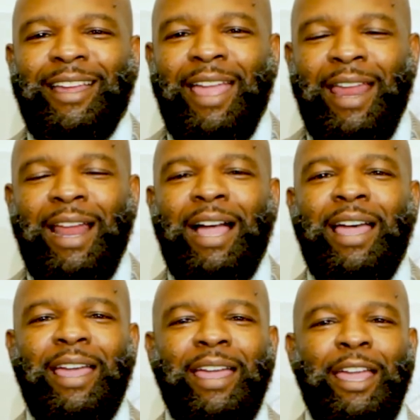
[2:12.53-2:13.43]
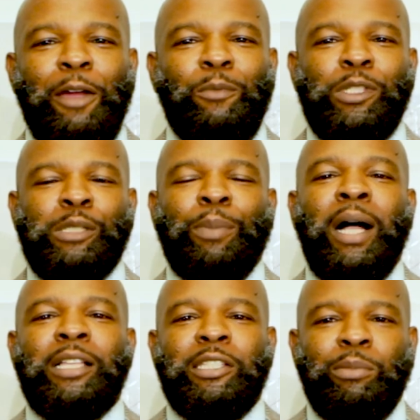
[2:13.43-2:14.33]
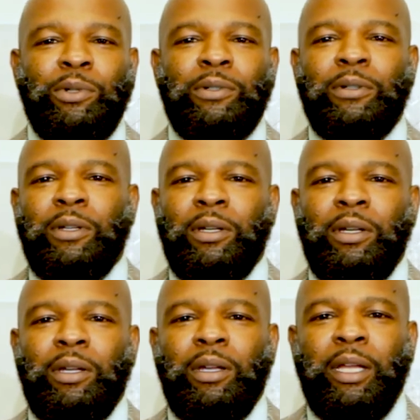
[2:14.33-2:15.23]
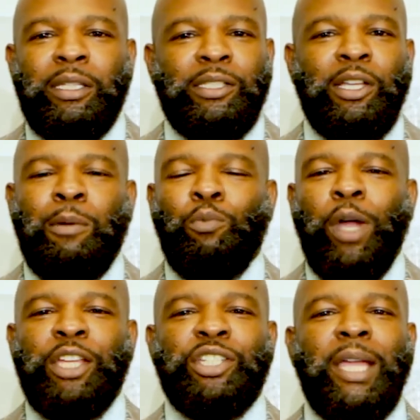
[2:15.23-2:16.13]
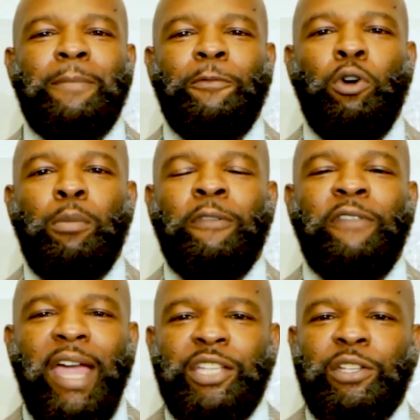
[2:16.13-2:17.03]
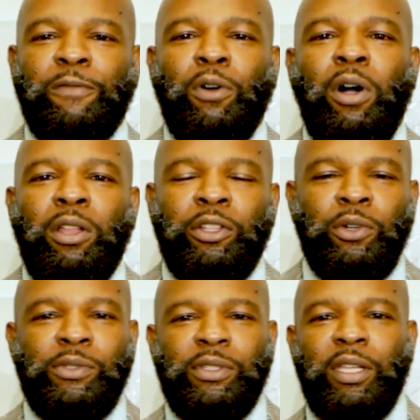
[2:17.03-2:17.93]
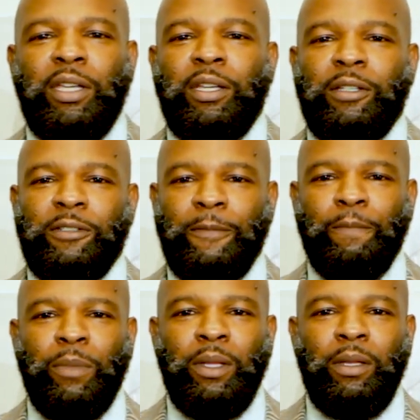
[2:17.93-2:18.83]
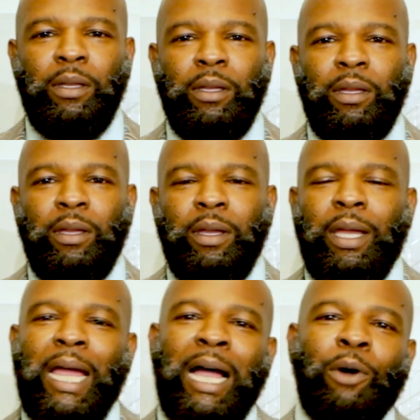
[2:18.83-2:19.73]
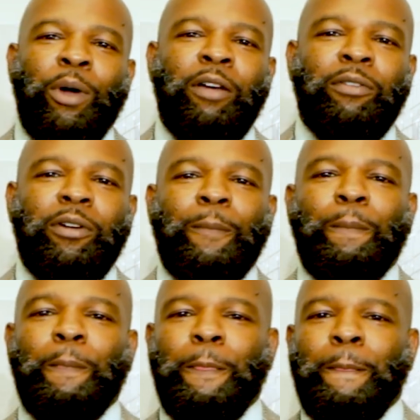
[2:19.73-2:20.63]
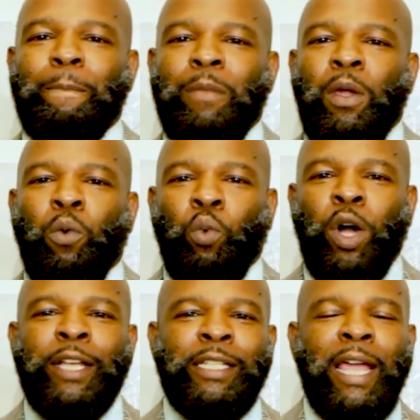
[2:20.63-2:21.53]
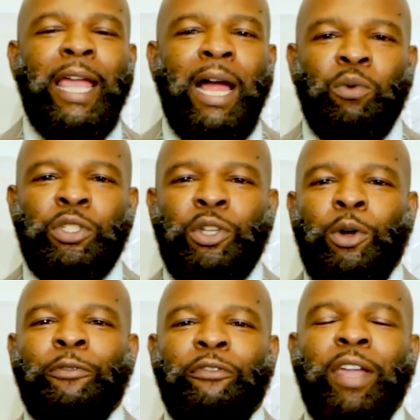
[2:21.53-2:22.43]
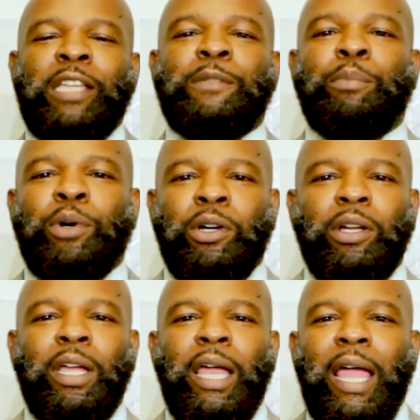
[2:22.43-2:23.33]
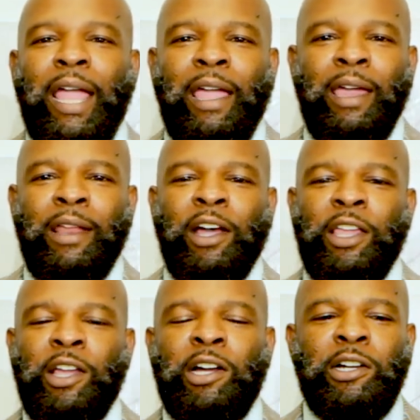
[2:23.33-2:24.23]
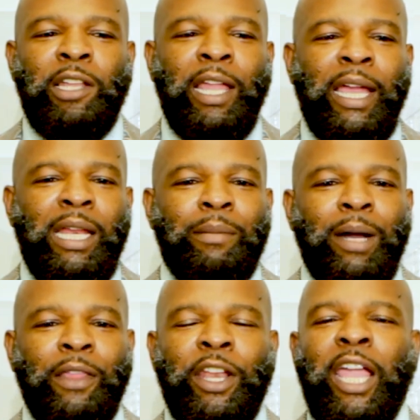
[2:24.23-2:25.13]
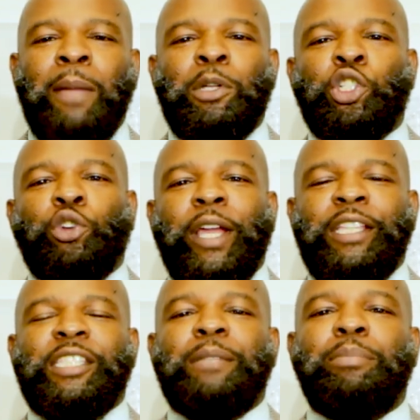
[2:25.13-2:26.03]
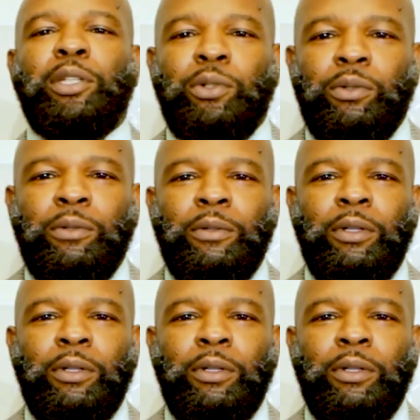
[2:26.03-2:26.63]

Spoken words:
and I am responsible in some way, shape, form, or fashion for all of those things. However, one day I was on Facebook and a young lady by the name of Tracy Blue